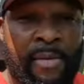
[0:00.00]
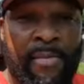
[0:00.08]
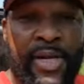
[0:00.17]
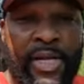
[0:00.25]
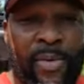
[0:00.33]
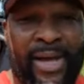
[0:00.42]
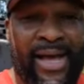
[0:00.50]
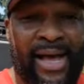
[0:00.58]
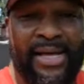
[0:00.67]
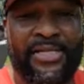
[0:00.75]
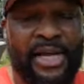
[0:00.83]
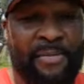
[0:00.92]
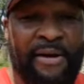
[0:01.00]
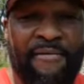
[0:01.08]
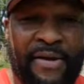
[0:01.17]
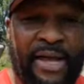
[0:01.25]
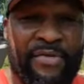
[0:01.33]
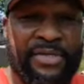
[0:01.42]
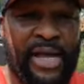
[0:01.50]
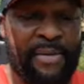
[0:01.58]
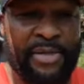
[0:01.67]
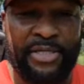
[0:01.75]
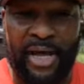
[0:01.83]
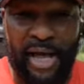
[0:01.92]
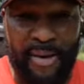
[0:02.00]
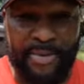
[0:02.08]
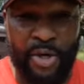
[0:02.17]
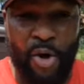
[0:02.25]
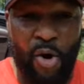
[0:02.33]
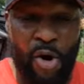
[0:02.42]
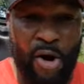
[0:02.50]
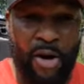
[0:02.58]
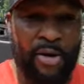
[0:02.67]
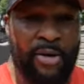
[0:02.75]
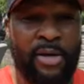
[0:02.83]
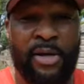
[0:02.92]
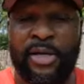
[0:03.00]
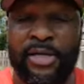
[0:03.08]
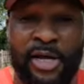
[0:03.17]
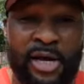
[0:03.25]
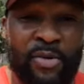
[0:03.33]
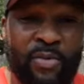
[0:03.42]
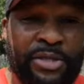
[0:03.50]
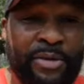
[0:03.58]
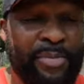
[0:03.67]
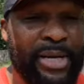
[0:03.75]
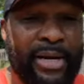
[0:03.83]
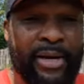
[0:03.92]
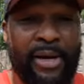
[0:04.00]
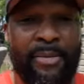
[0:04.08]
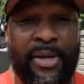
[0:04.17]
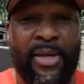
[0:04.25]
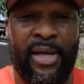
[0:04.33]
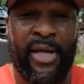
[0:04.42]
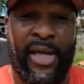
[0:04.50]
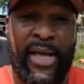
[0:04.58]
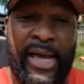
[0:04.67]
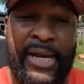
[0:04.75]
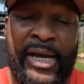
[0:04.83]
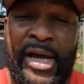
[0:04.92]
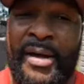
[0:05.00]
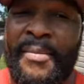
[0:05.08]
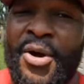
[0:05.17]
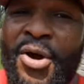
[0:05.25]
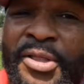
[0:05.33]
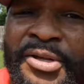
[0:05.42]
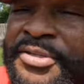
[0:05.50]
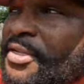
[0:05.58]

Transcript: But anyway, guys, yeah, my favorite type of jobs are done with the pickup. And um, earlier